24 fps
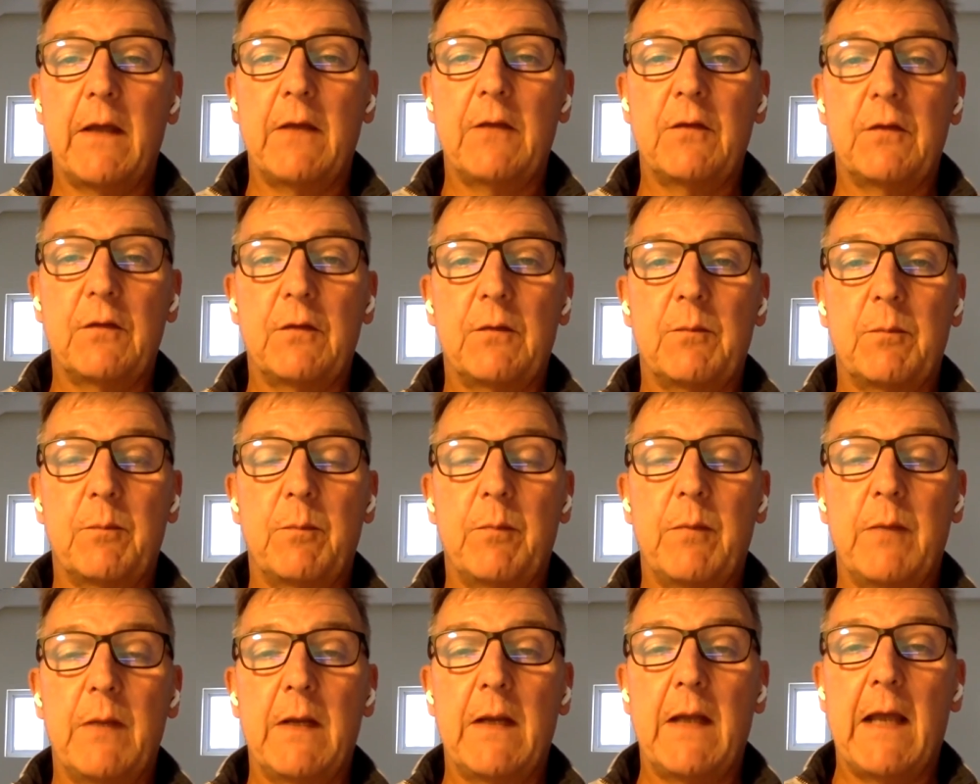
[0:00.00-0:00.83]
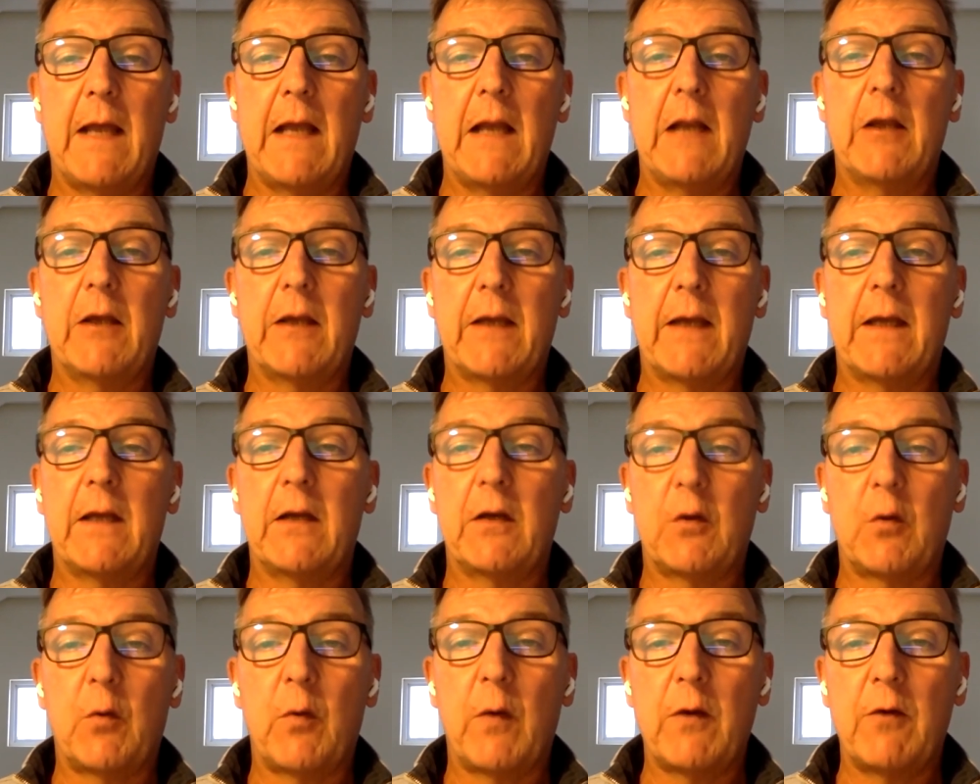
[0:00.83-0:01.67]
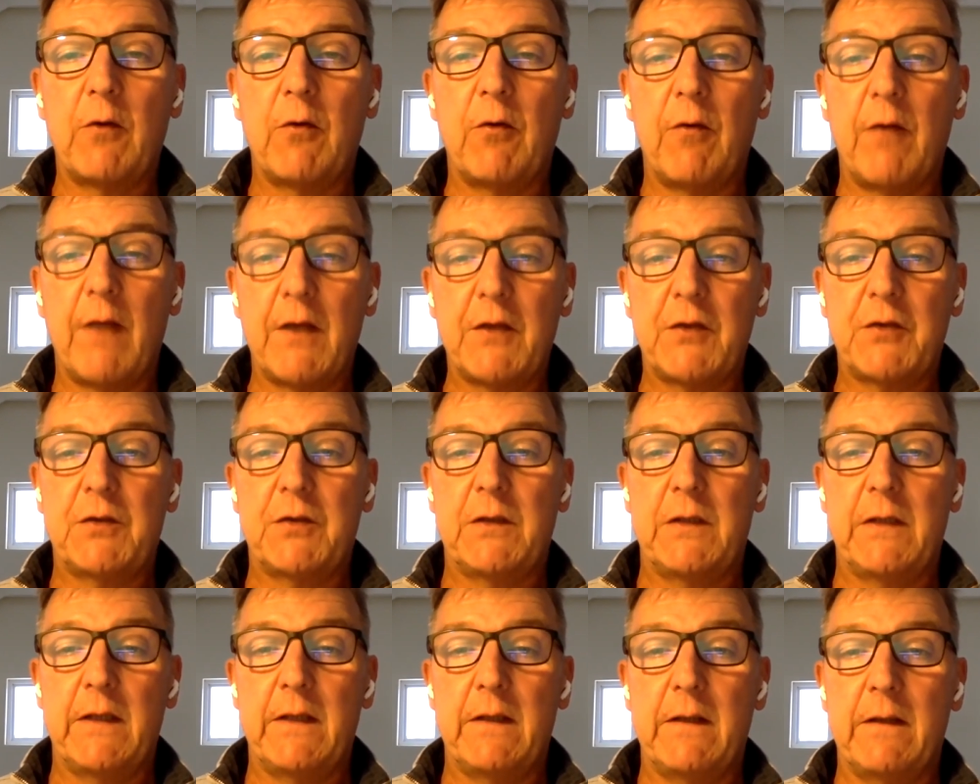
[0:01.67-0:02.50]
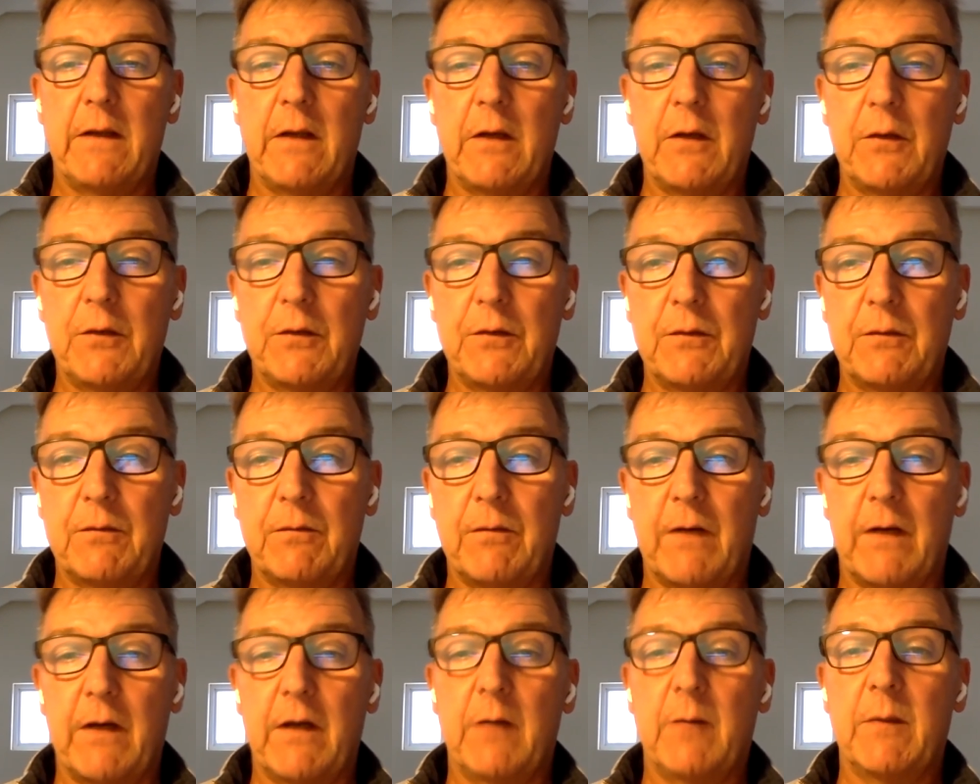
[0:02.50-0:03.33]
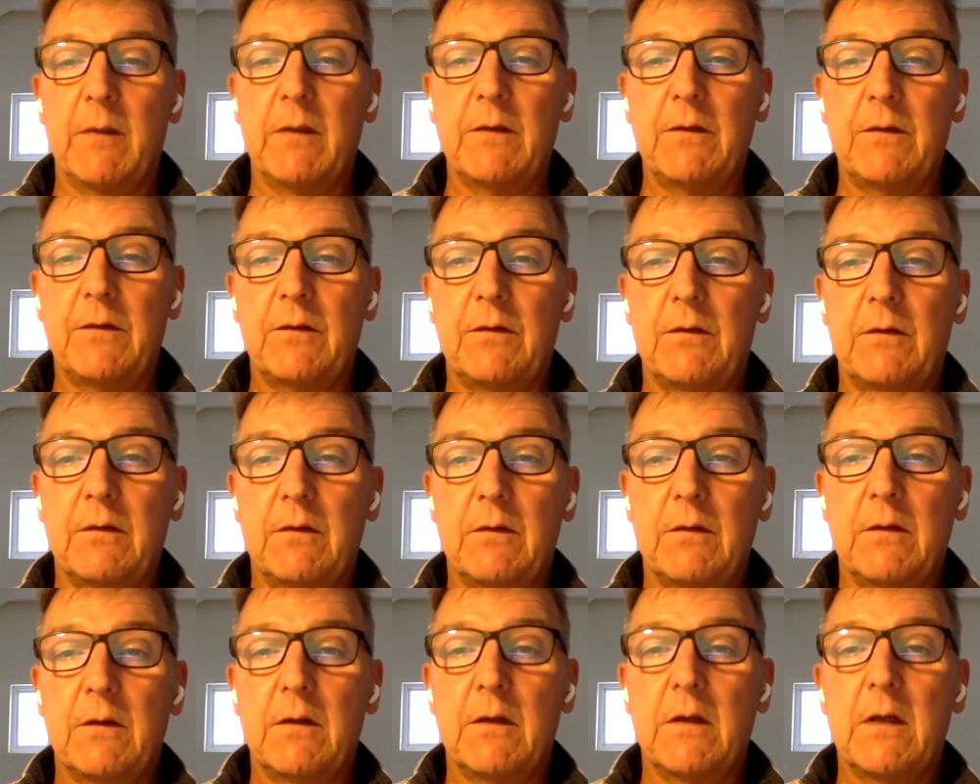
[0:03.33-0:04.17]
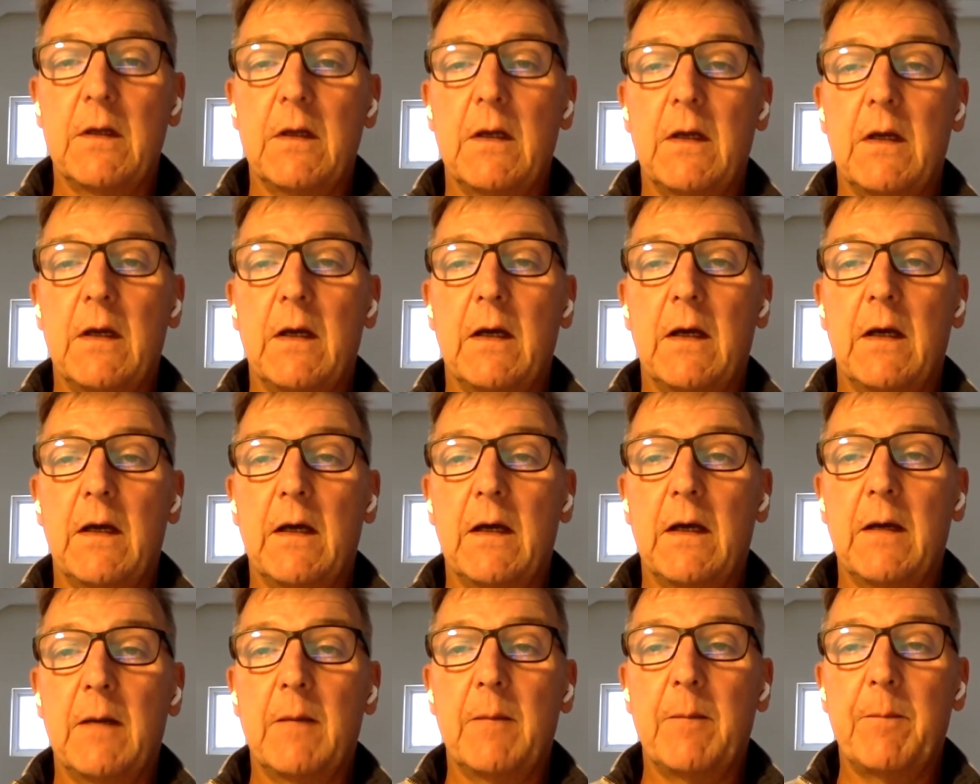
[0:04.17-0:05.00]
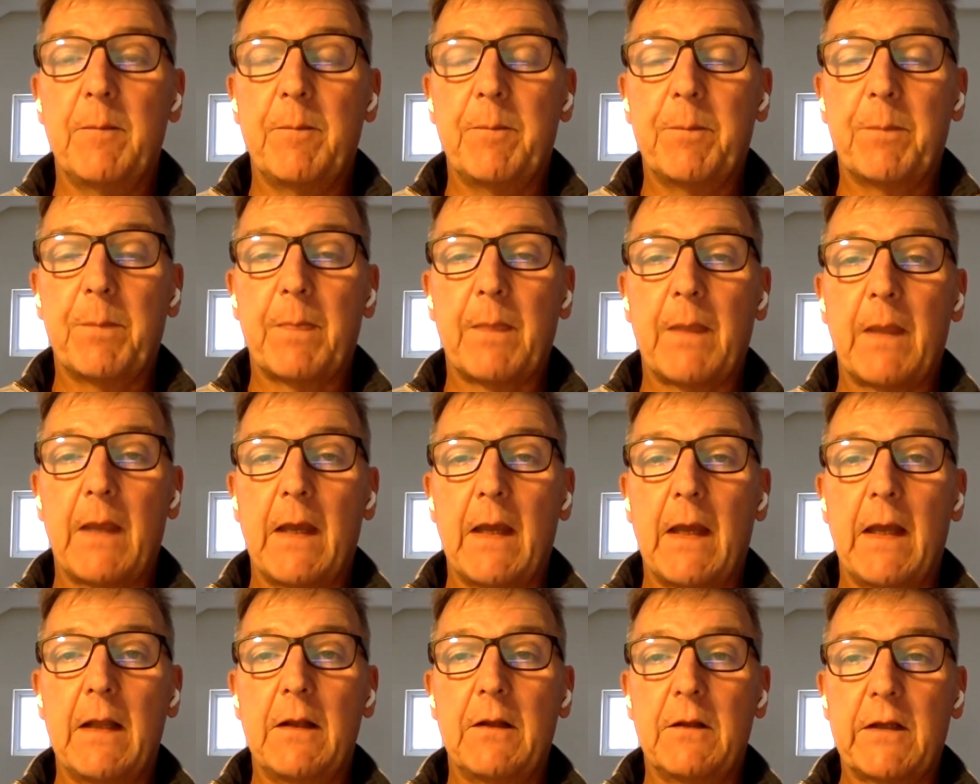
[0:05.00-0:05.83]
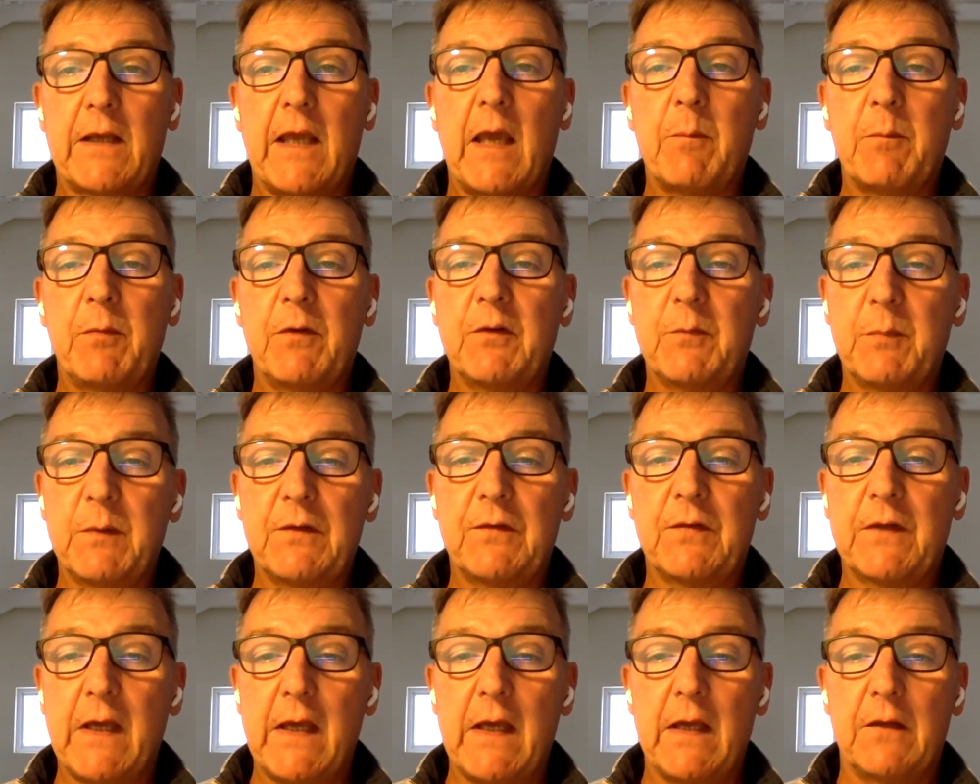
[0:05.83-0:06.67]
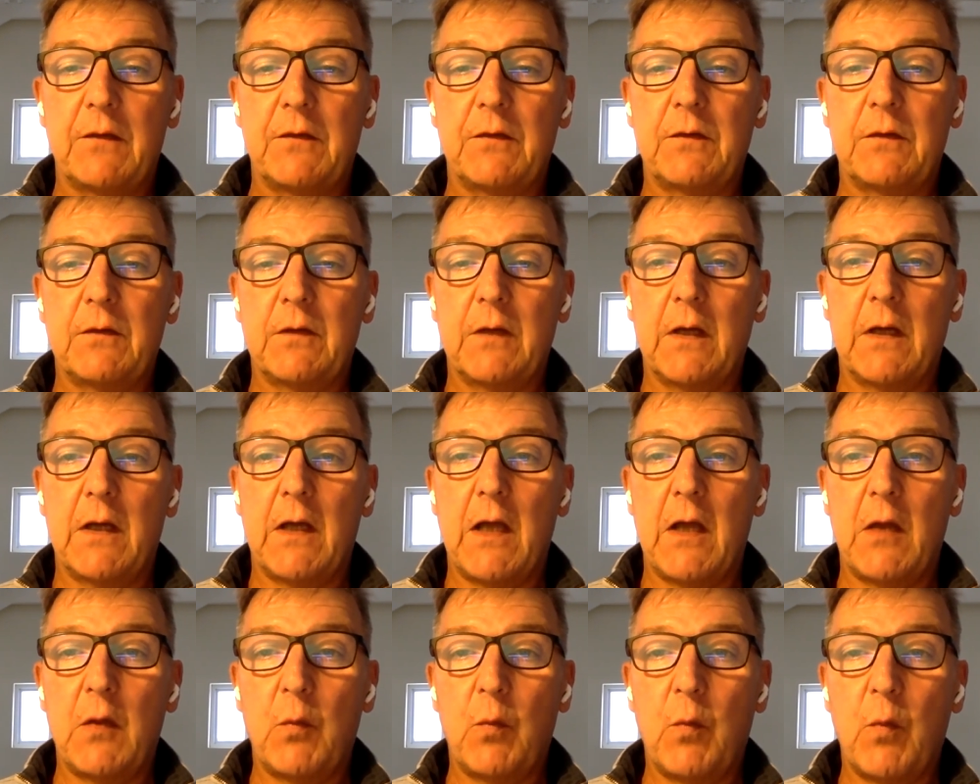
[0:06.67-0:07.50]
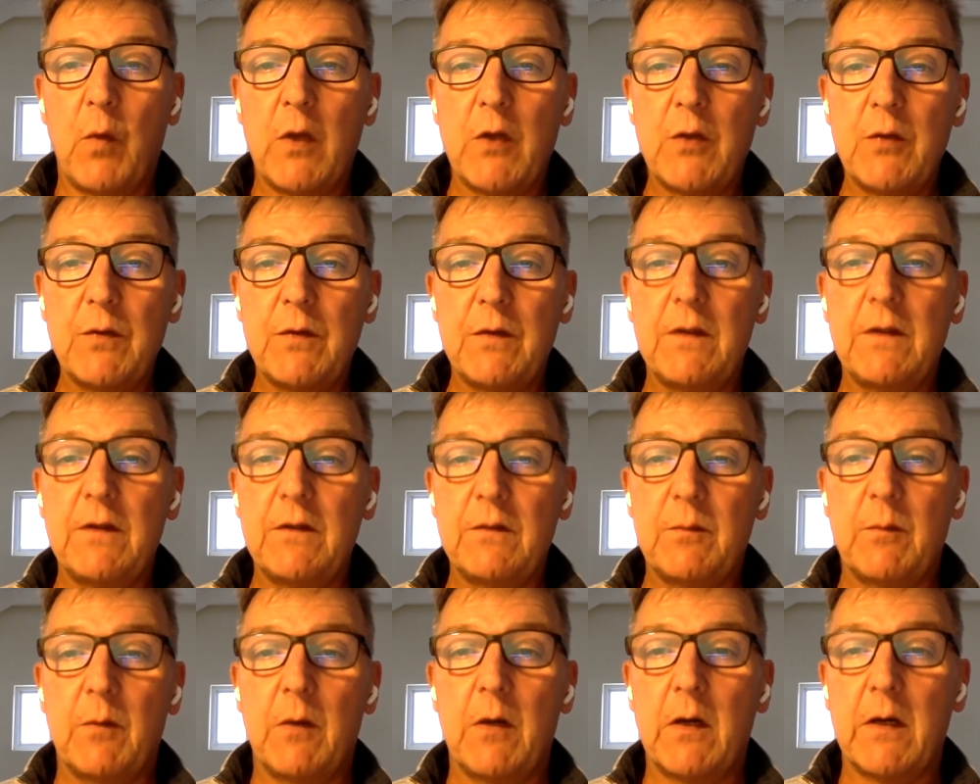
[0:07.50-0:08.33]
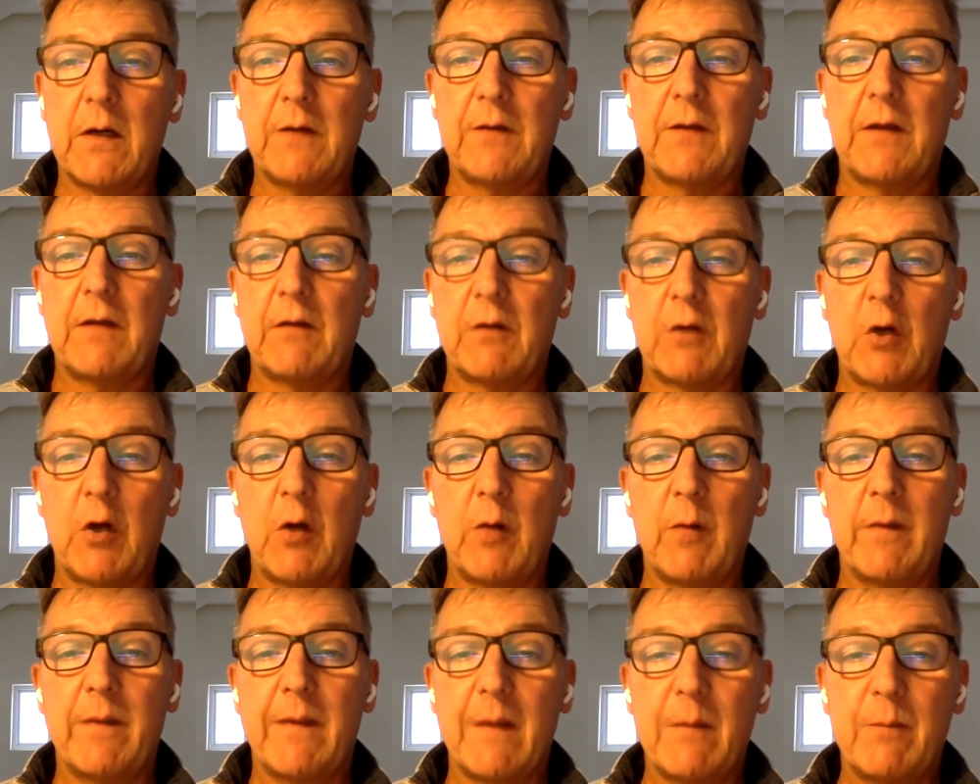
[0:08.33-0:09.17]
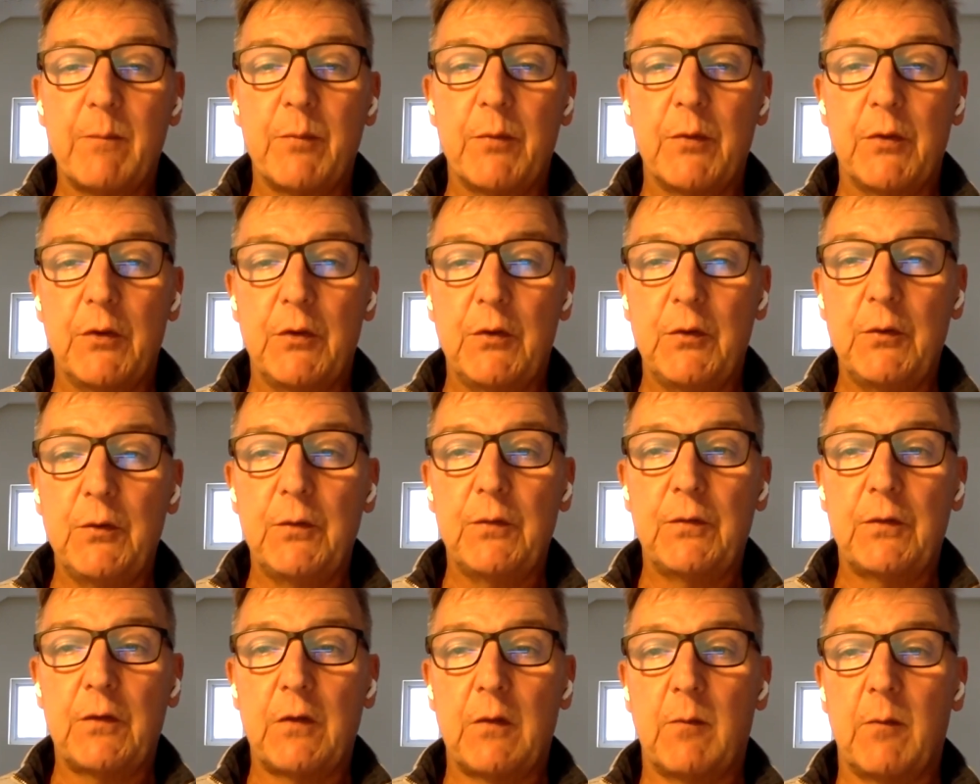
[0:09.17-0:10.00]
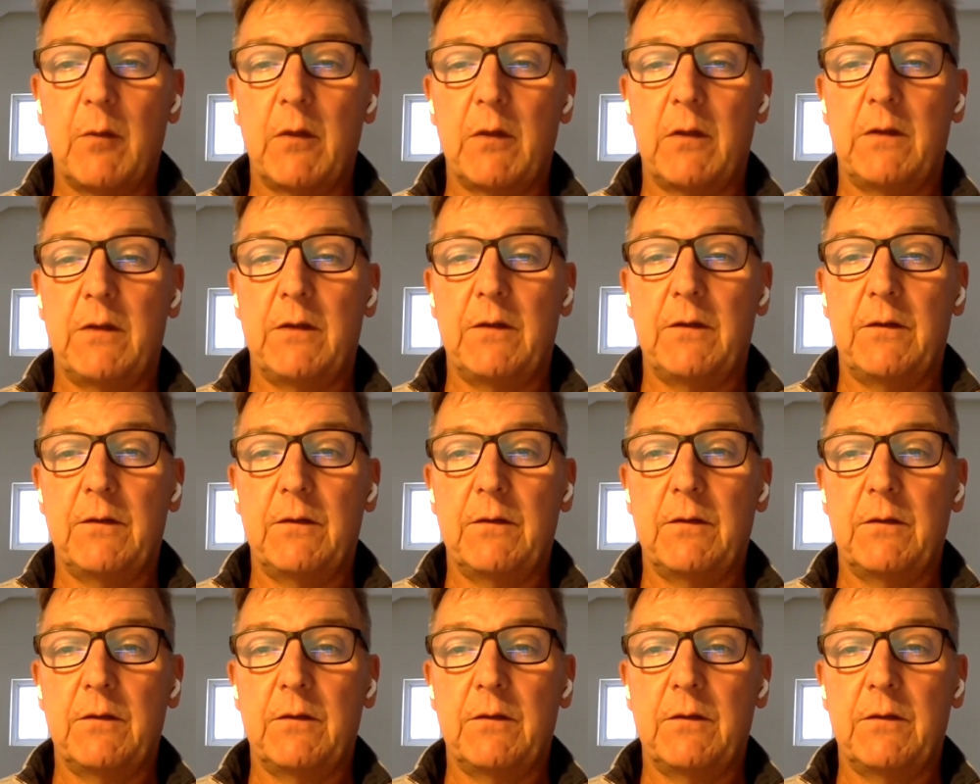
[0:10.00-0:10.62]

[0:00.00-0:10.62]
has been allocated quite rationally in those environments, um, and capital has been scarce. And what do these markets have in common? They produce commodities.